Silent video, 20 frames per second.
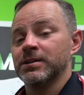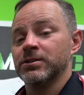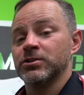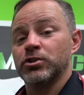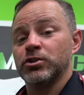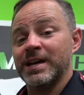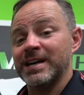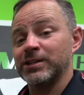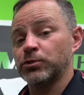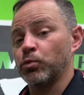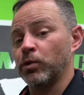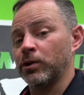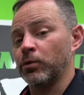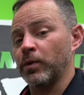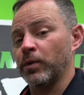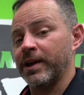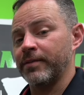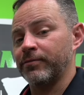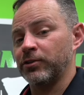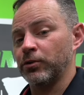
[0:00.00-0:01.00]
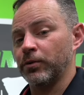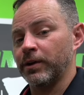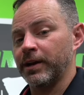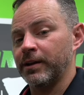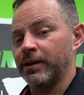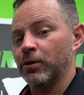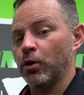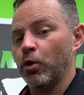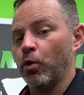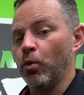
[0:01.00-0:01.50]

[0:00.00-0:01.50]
So that's one way of doing it.